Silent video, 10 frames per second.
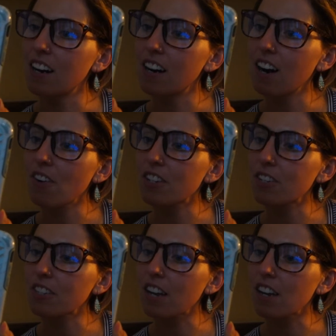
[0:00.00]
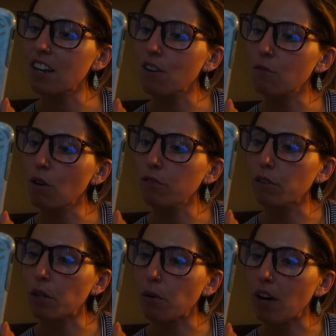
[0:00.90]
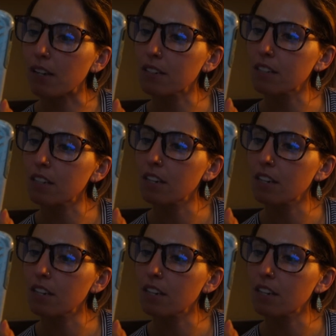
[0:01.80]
Oh, I just got a rover request.